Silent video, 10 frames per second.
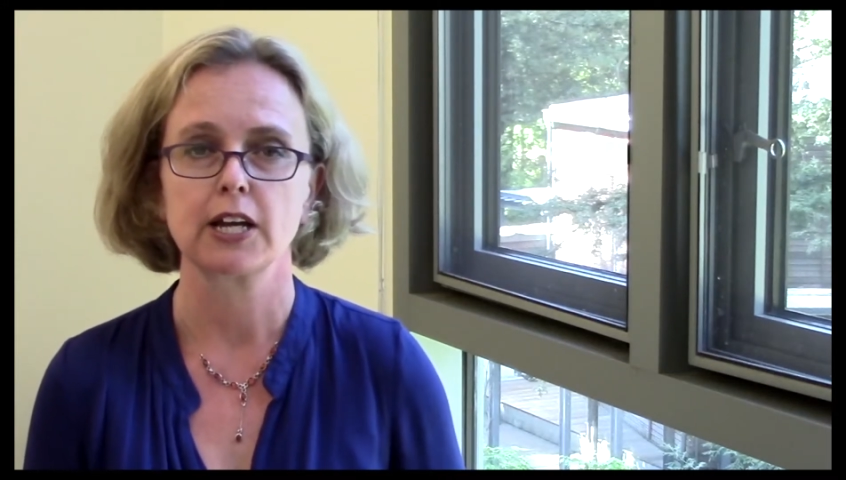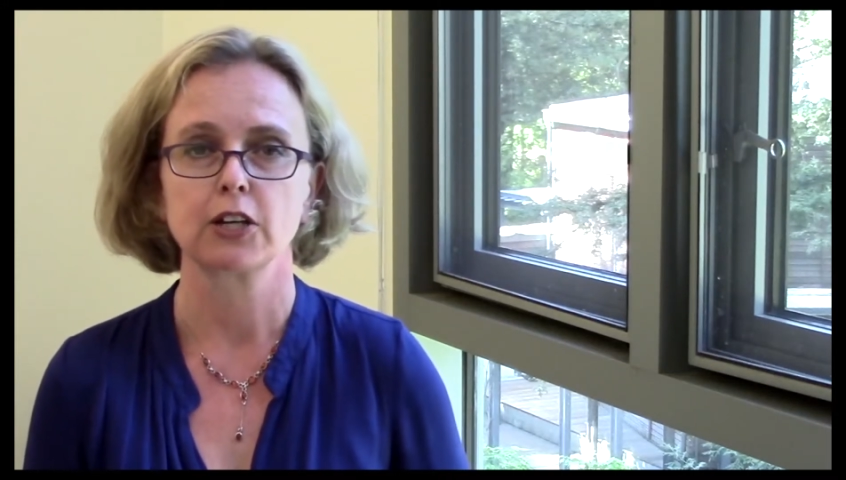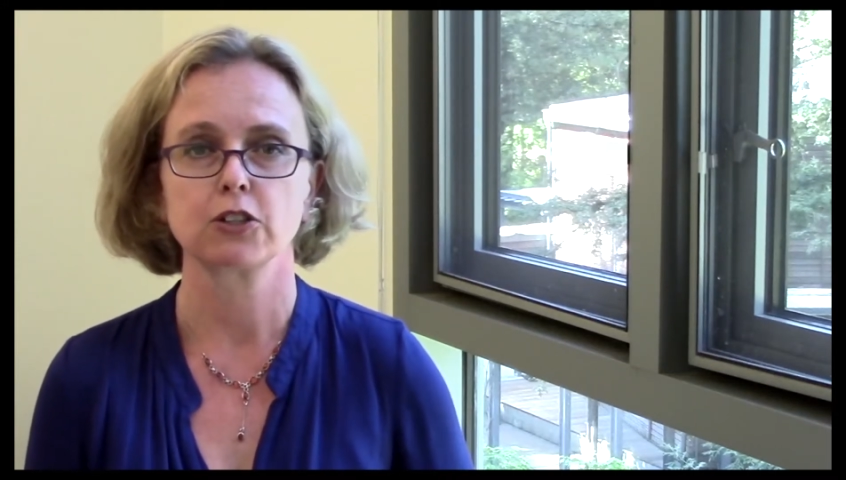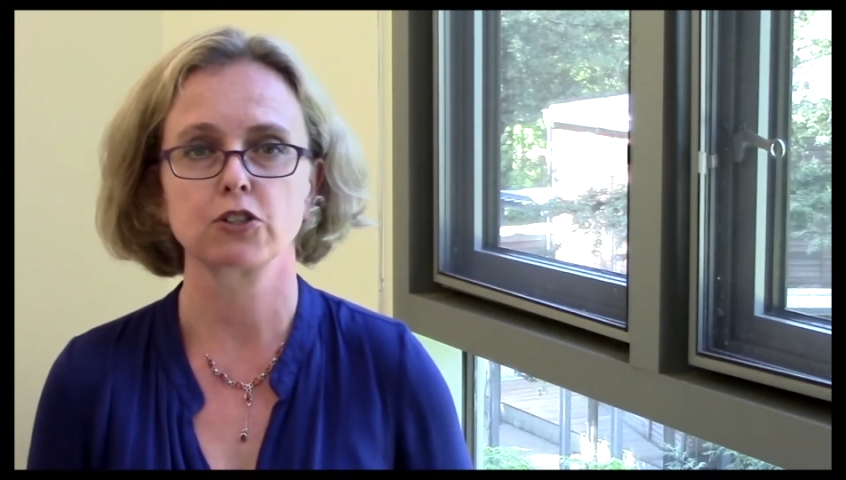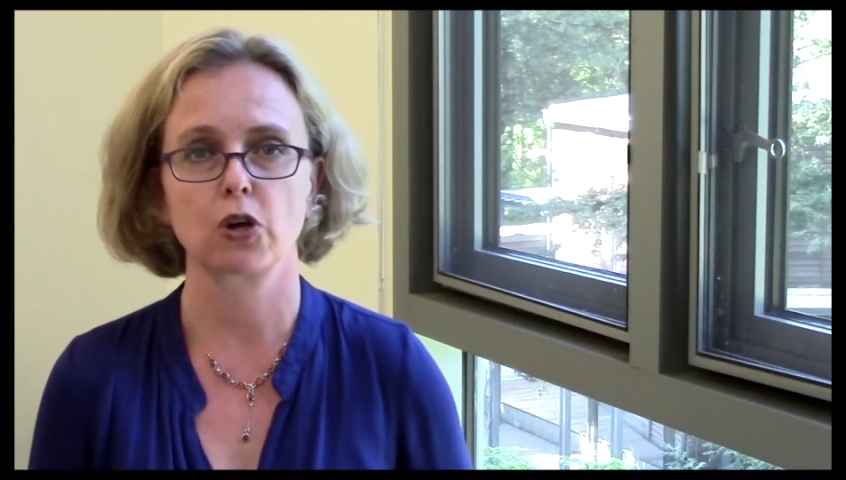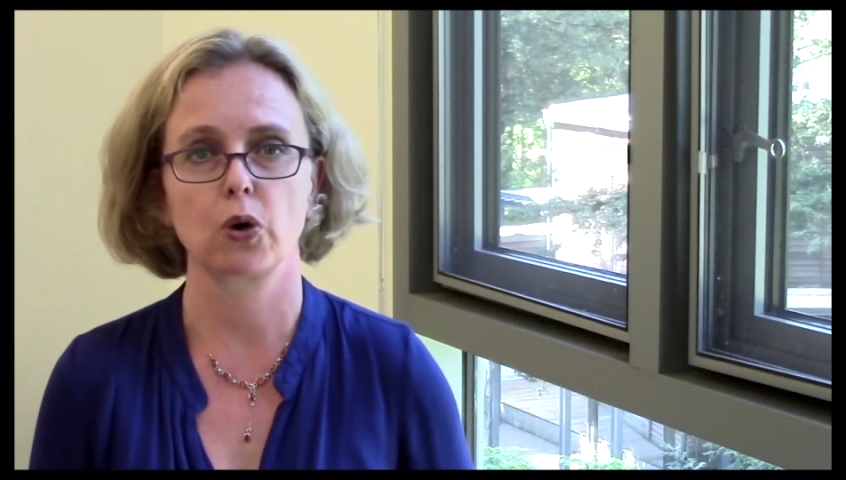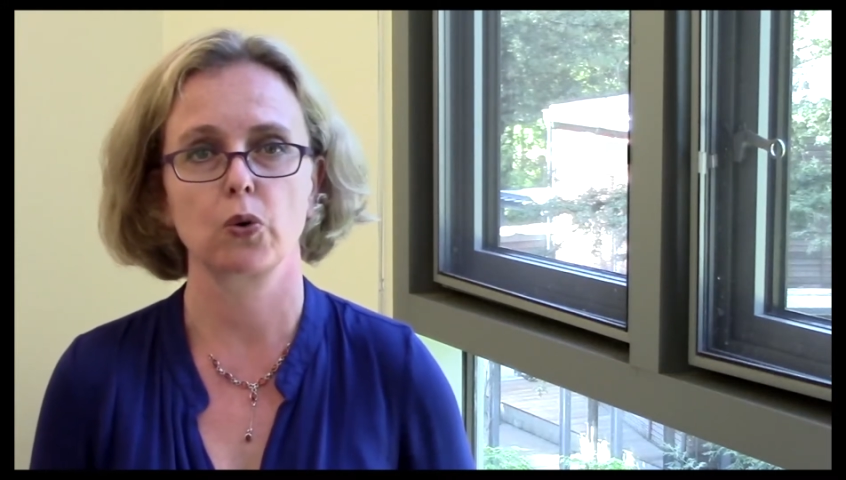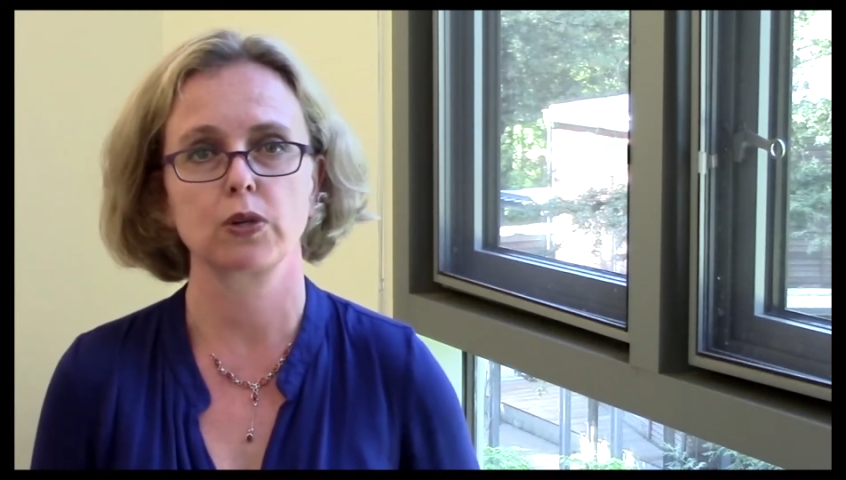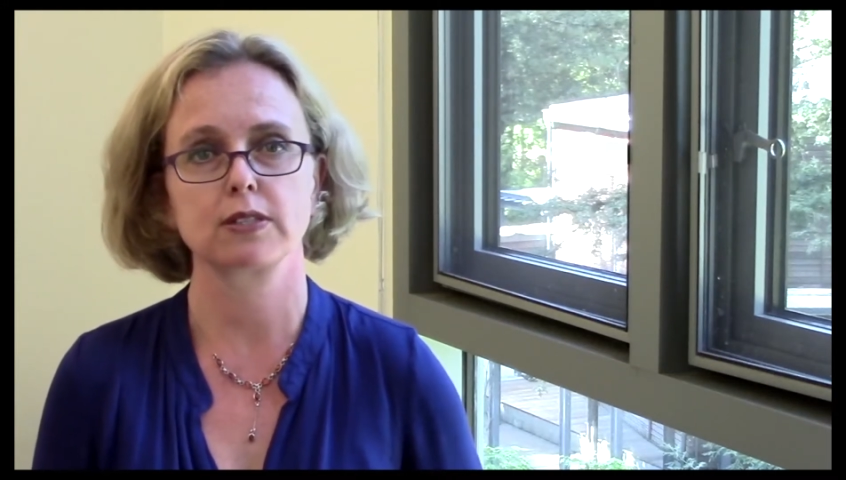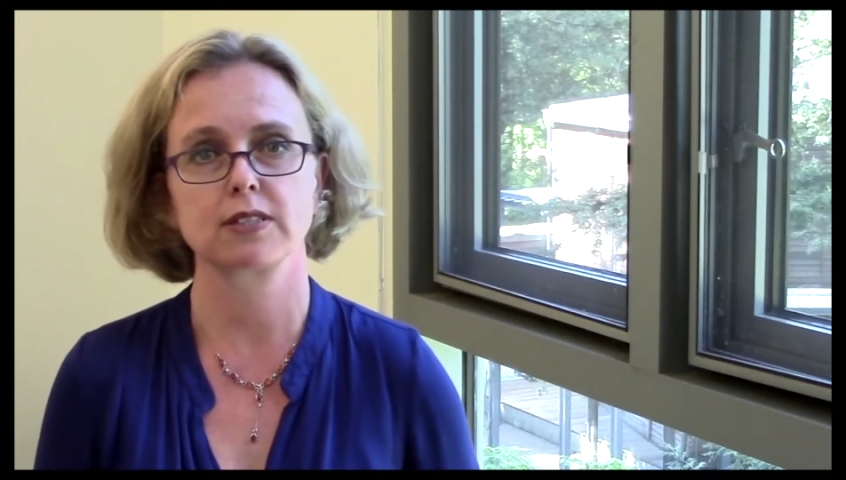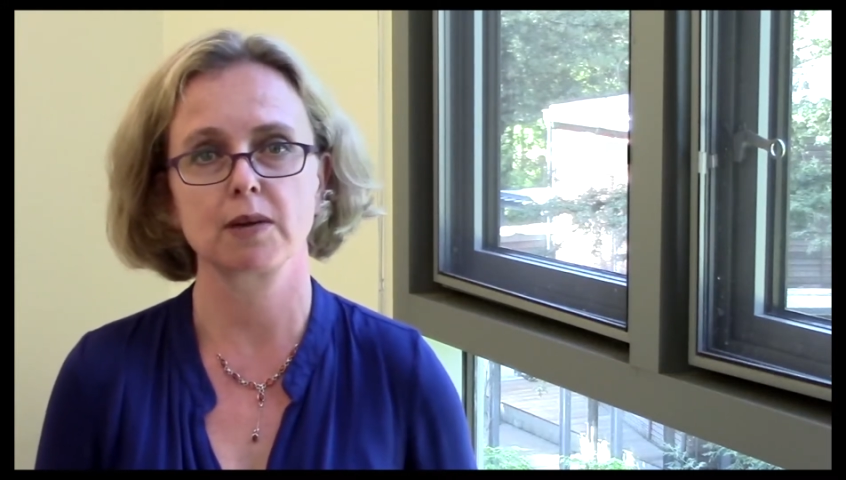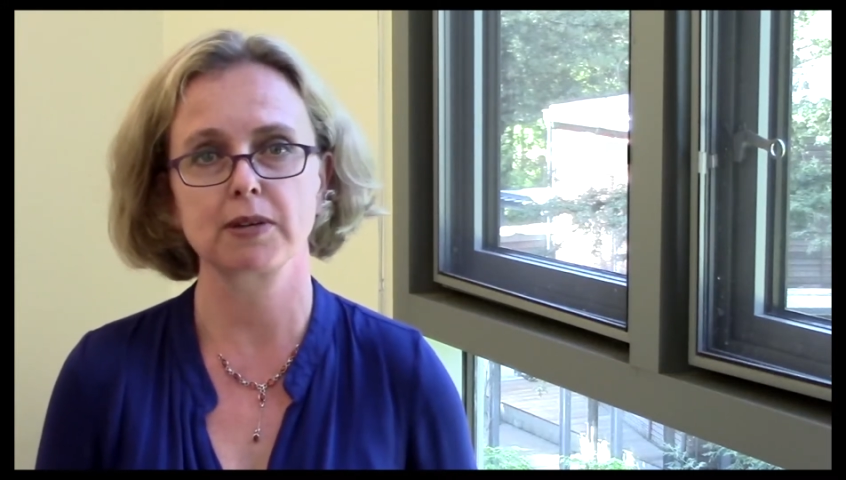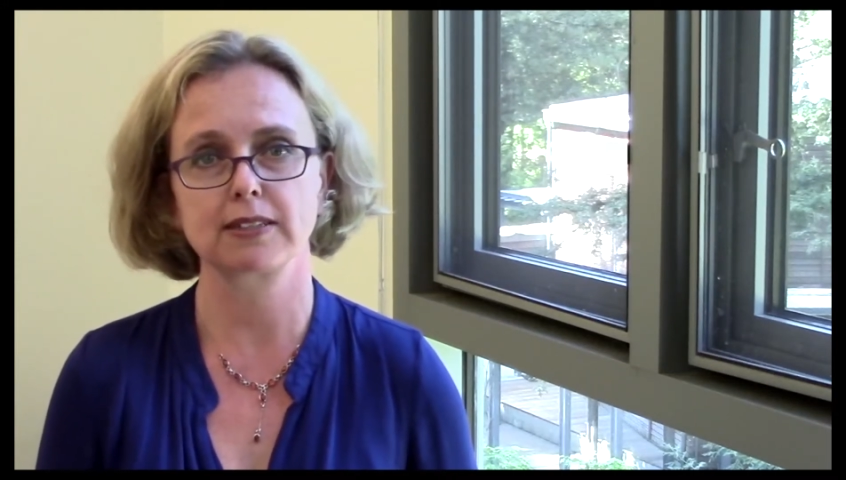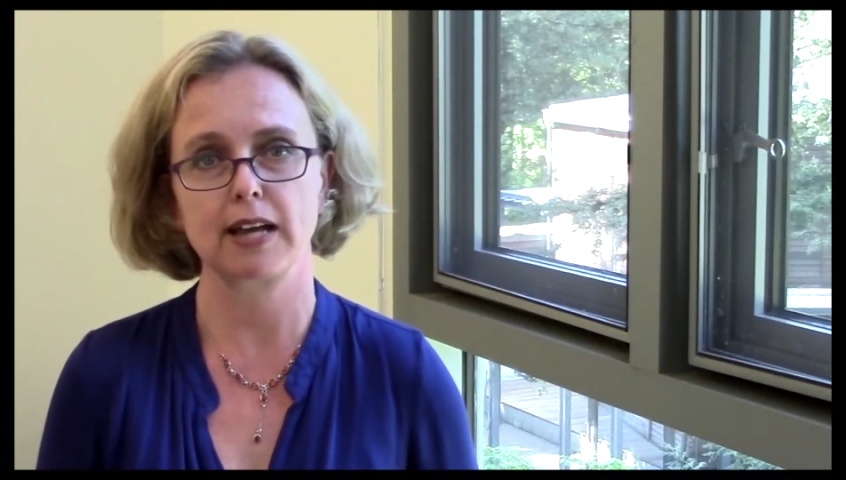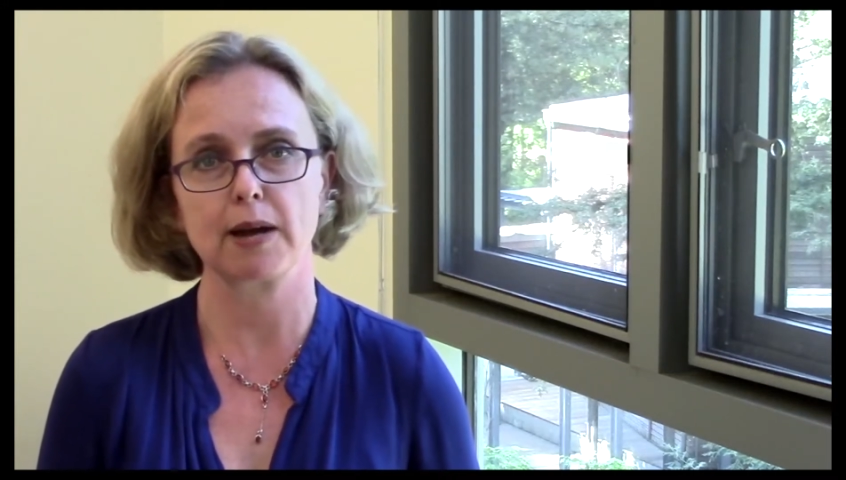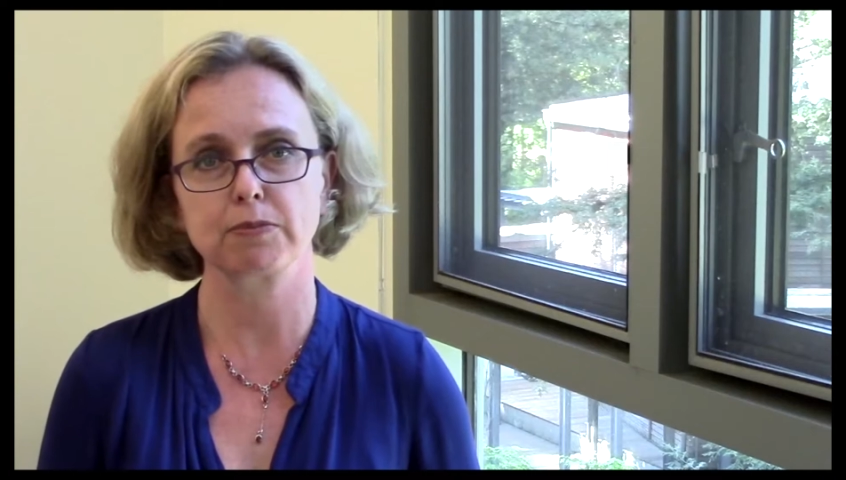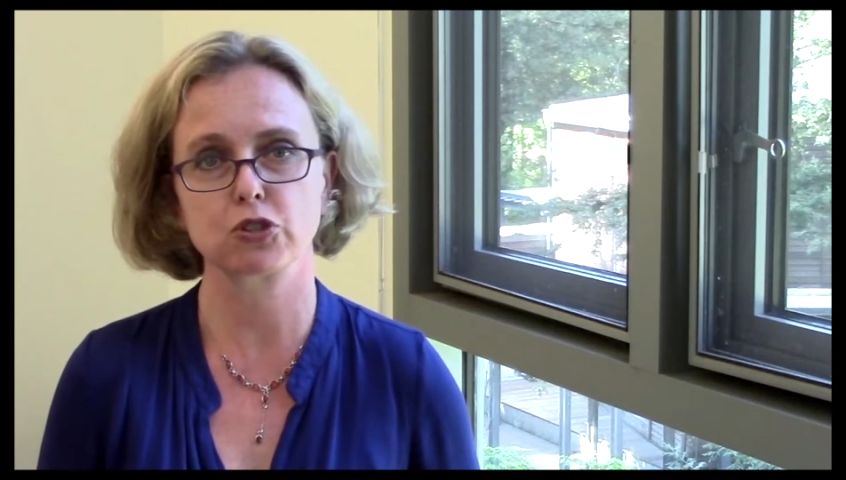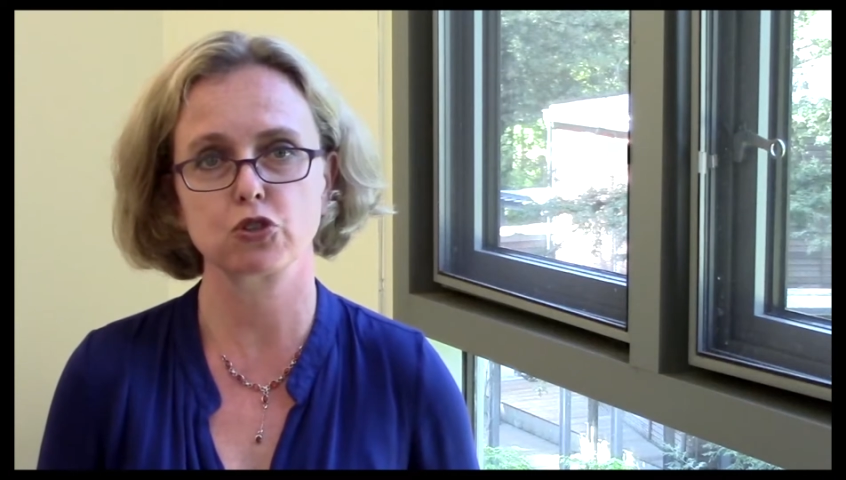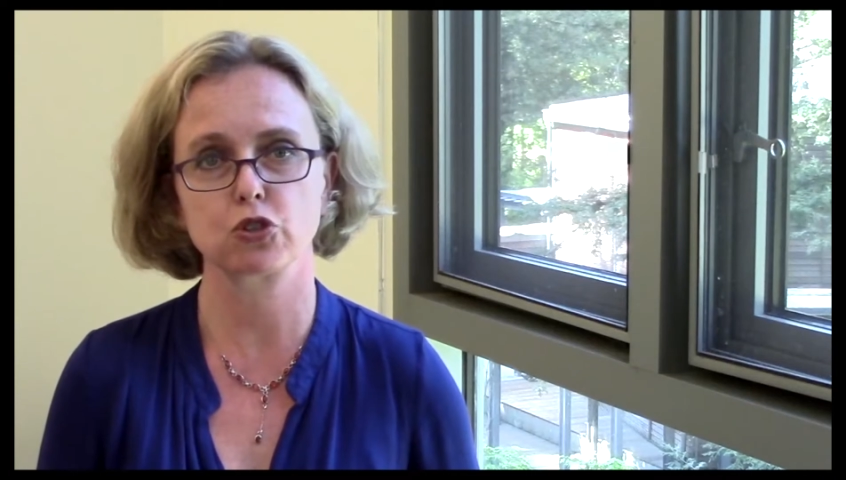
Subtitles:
So some attempts